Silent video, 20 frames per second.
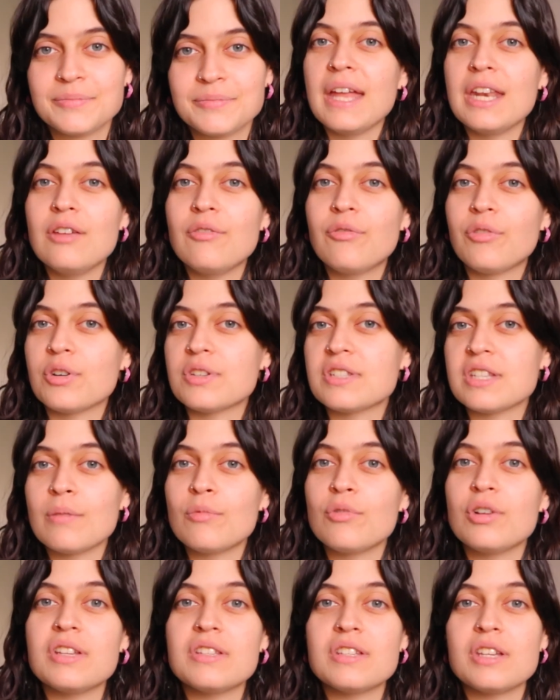And if for
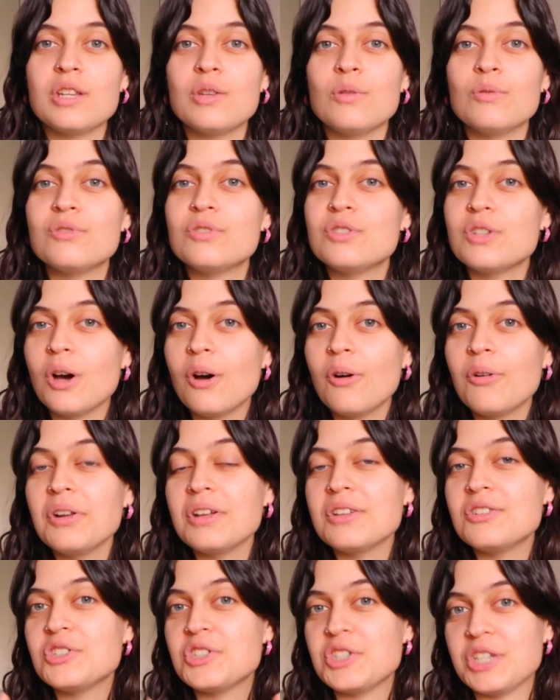some reason you don't
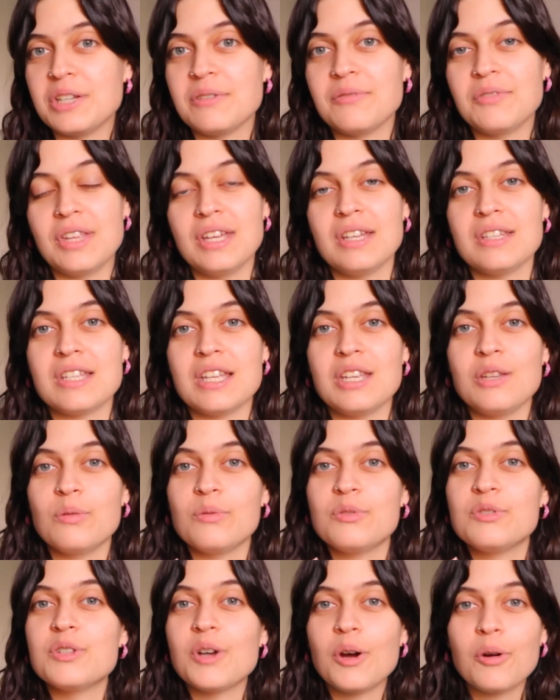achieve this and
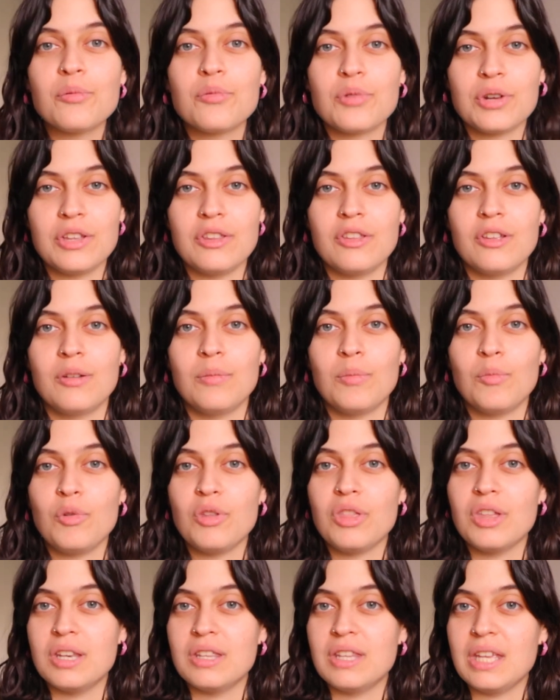you don't read them
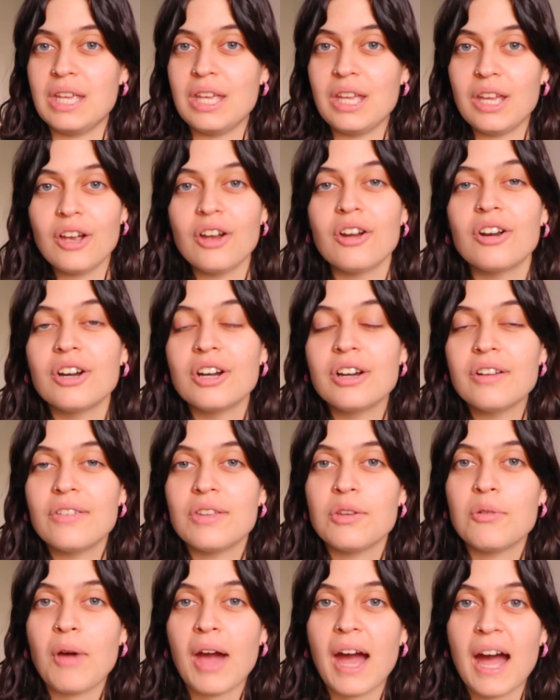within the year,
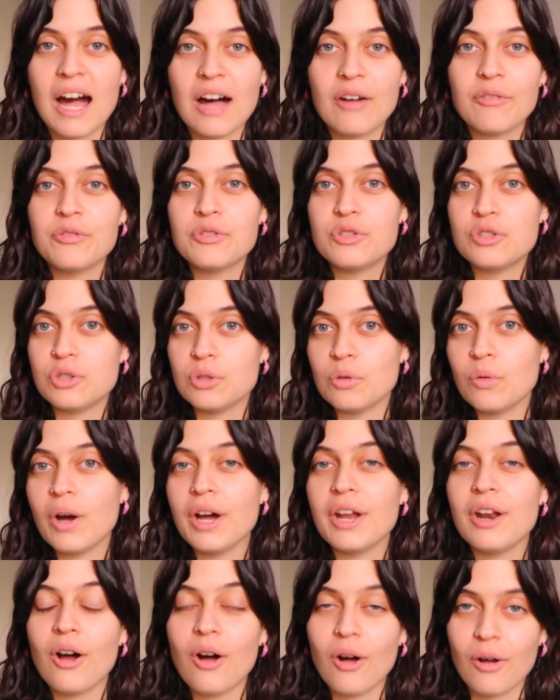you have to
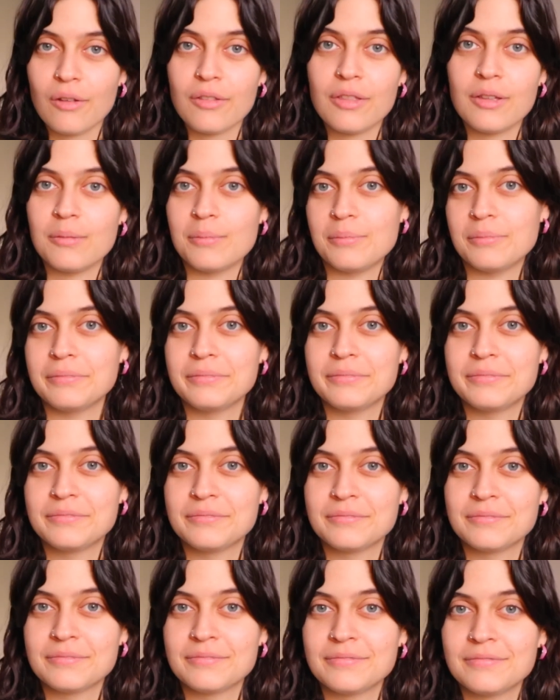unhaul them.
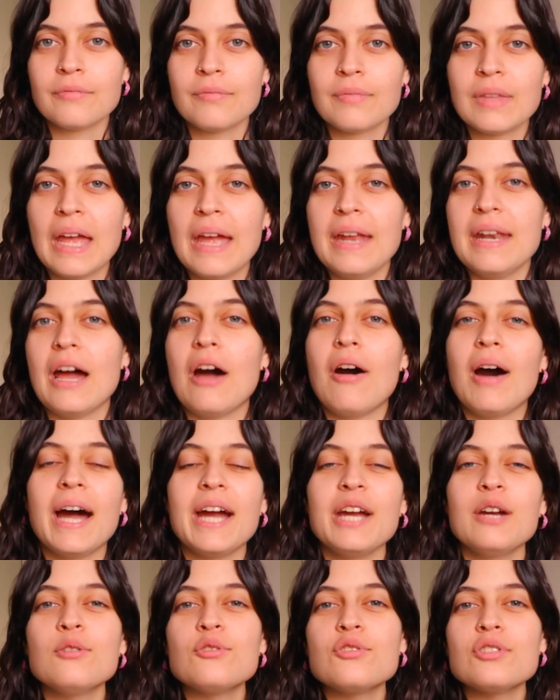Now,
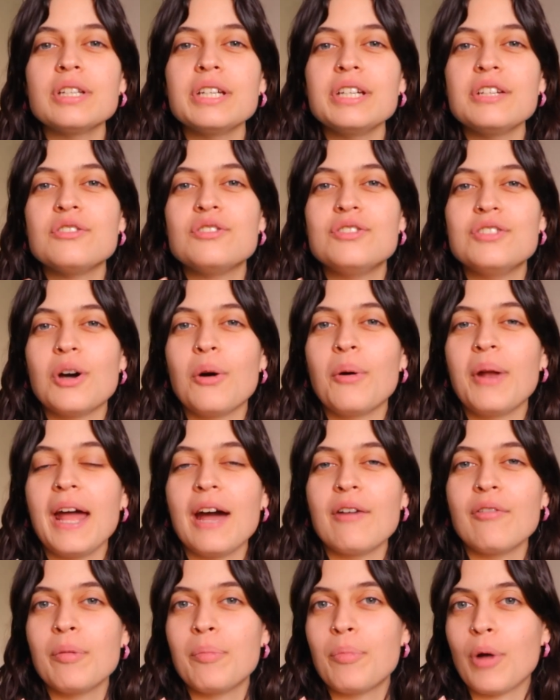I usually don't
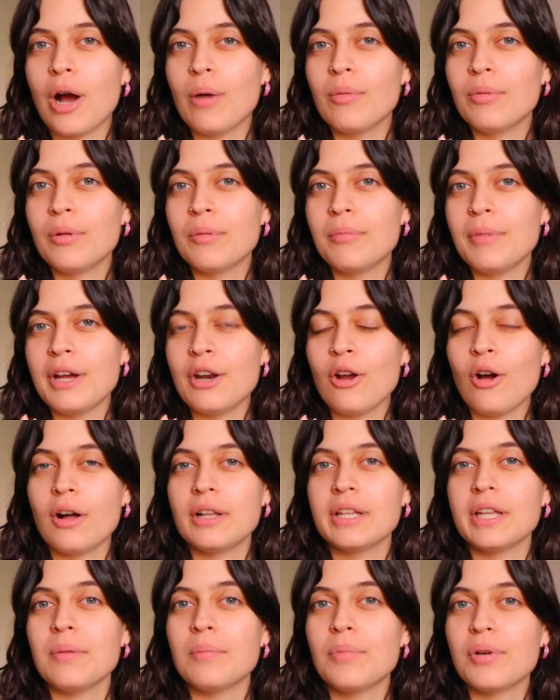have a problem
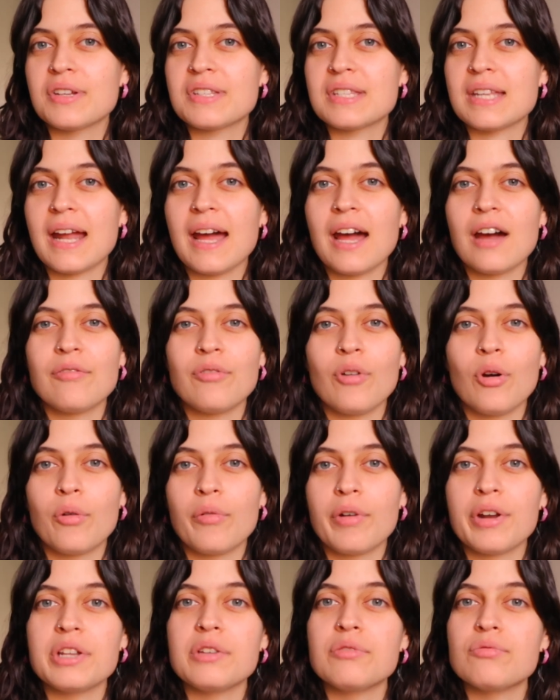unhauling books that I have
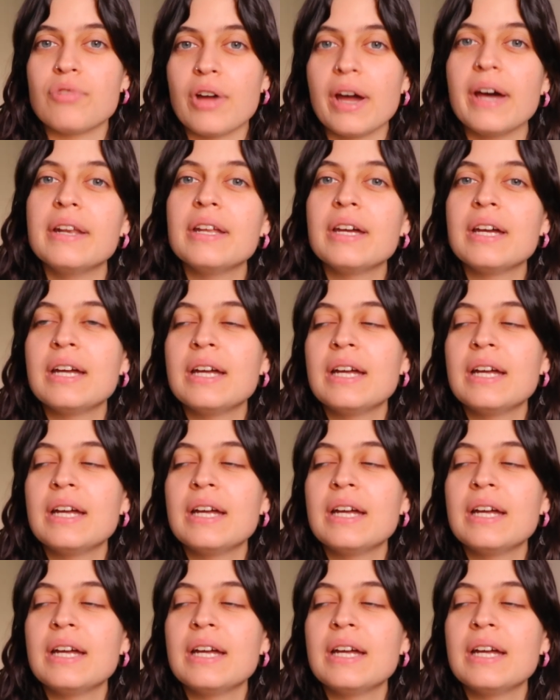already read.